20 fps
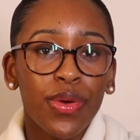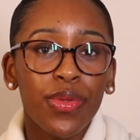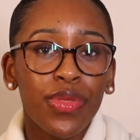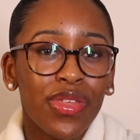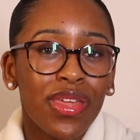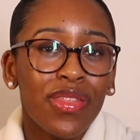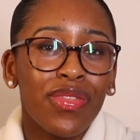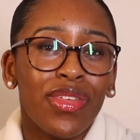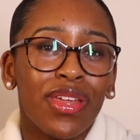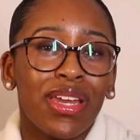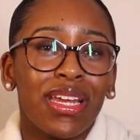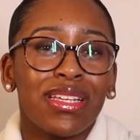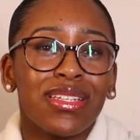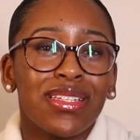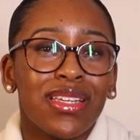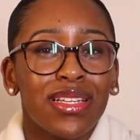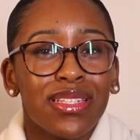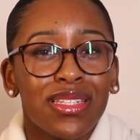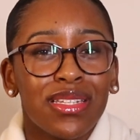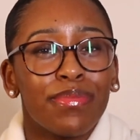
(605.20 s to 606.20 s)
thin that it
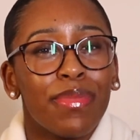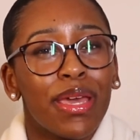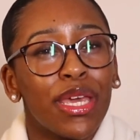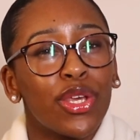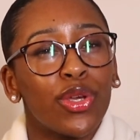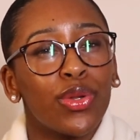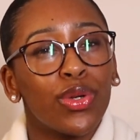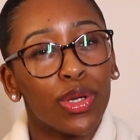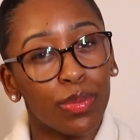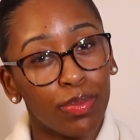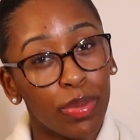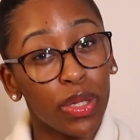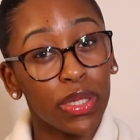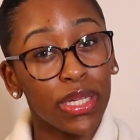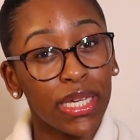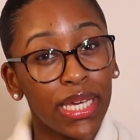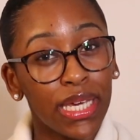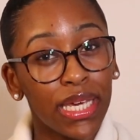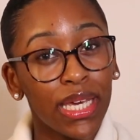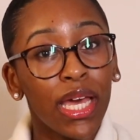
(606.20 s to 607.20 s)
doesn't make you look
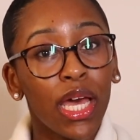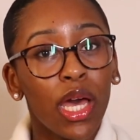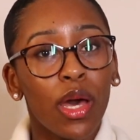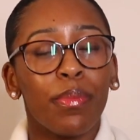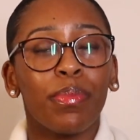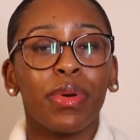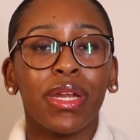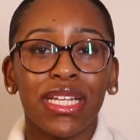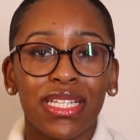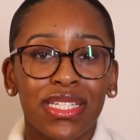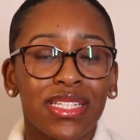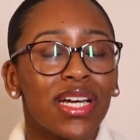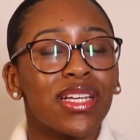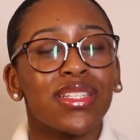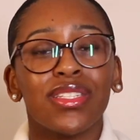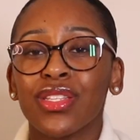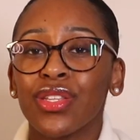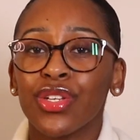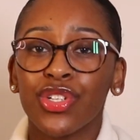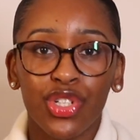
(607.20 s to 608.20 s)
bulky, but it
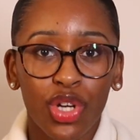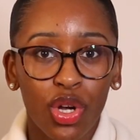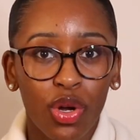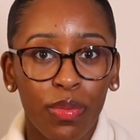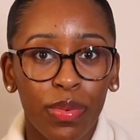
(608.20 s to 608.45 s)
does the job.